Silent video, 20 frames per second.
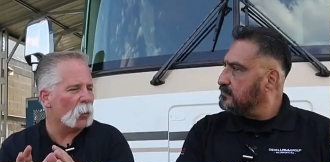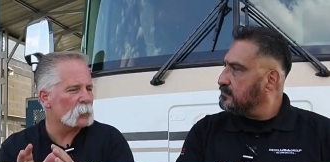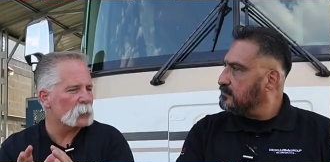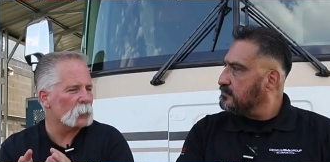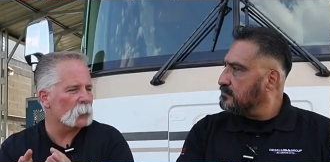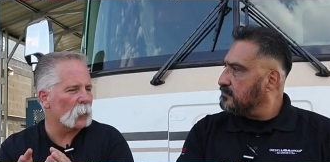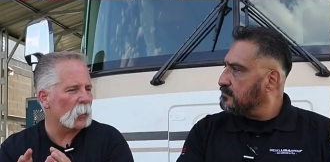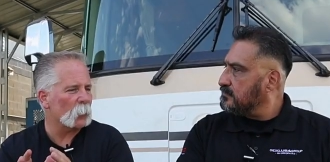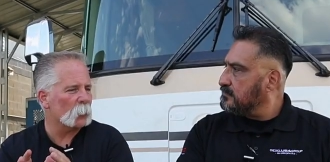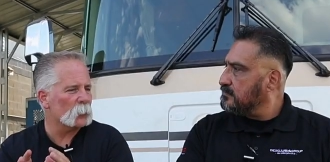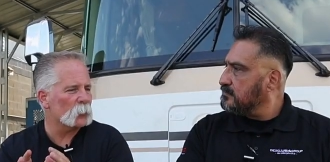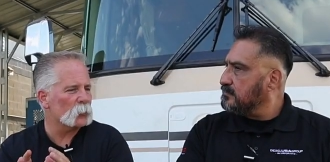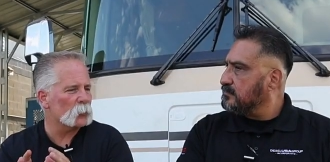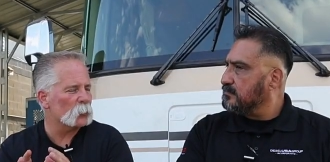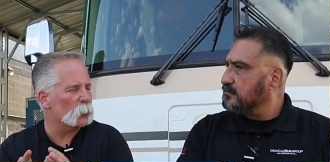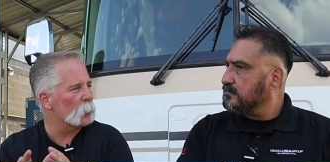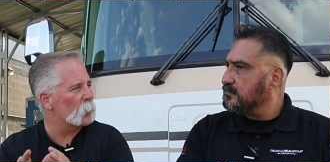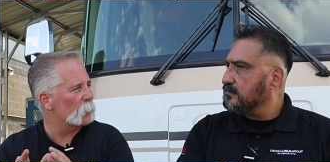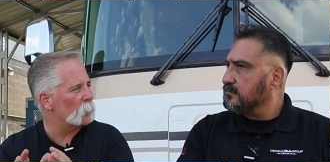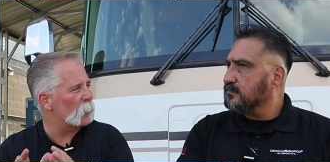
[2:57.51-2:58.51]
Speaker 1: cost of that
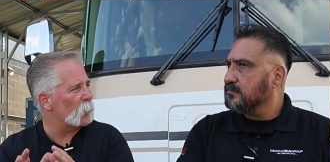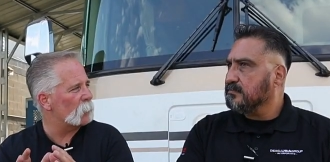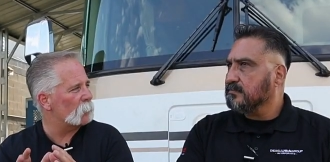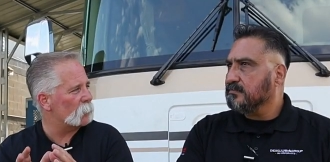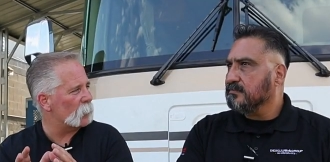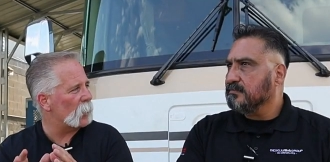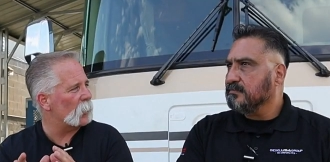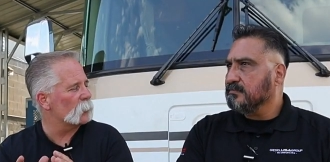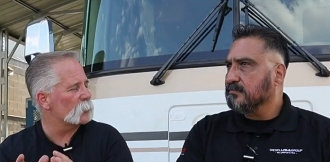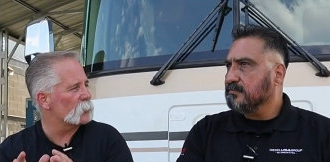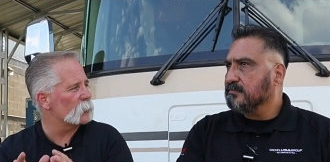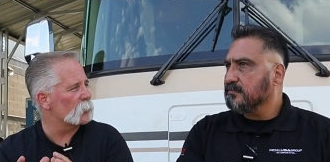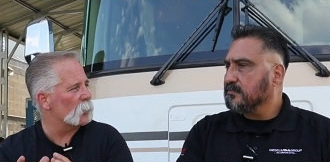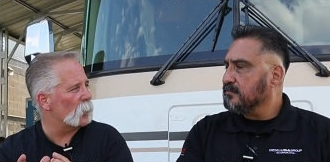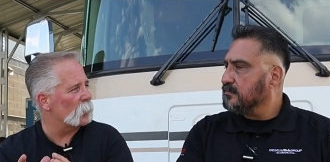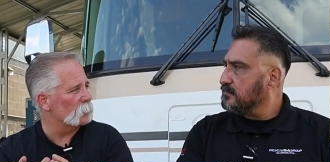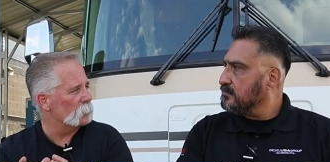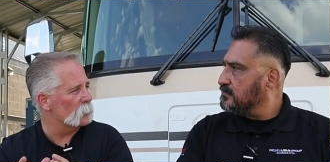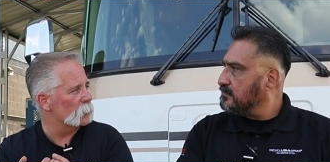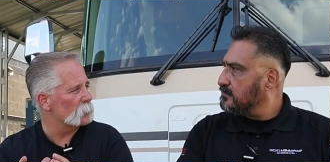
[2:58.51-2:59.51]
was twenty five
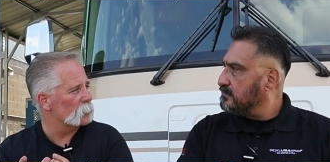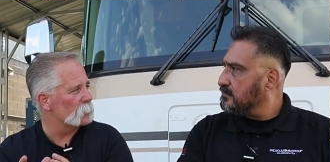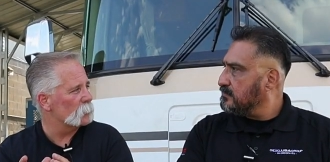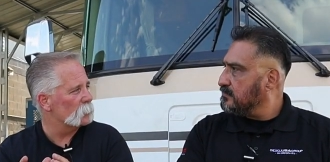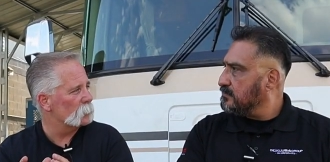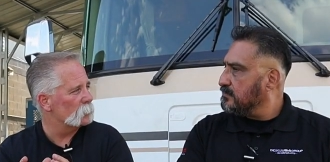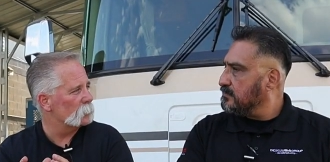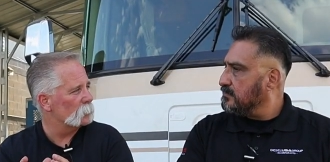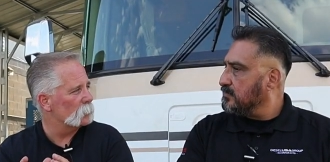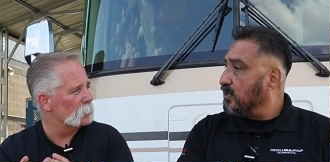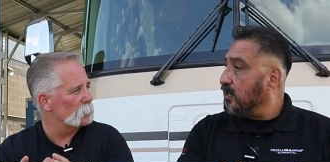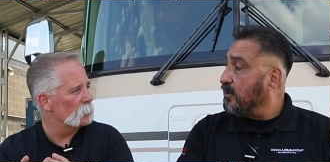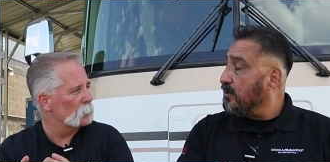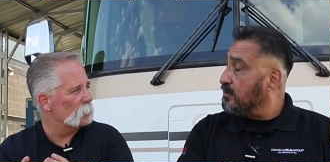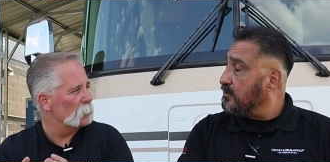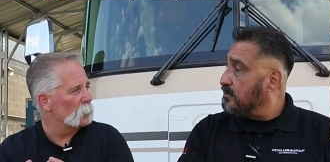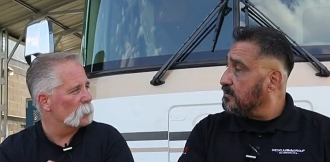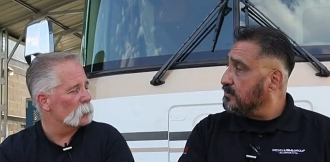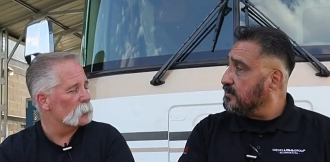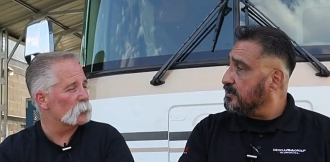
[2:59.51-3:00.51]
thousand dollars.
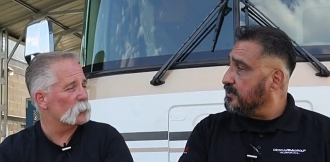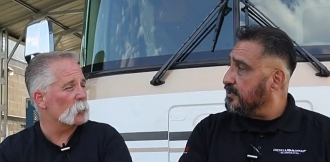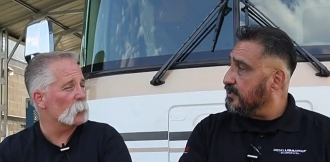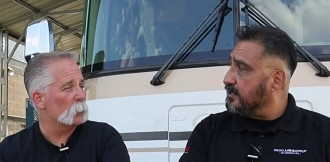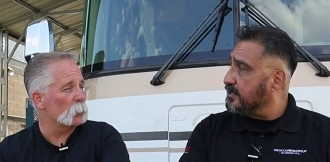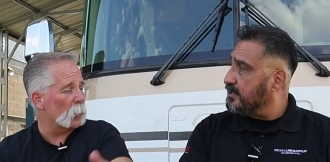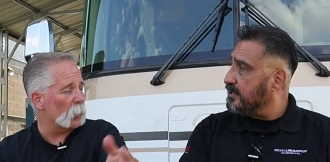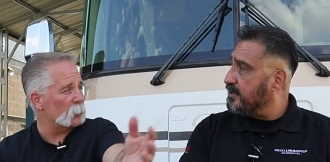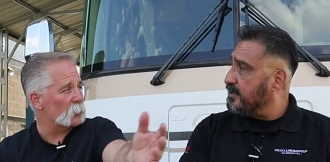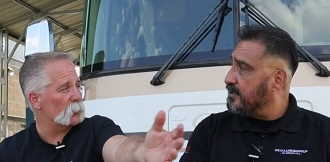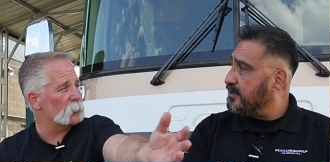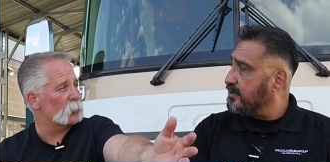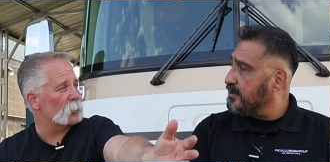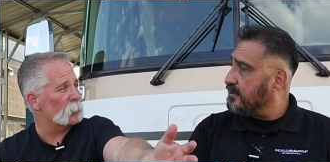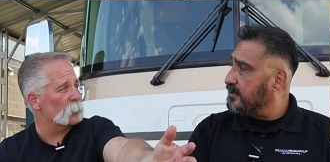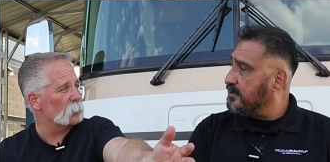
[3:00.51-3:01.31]
So he brought the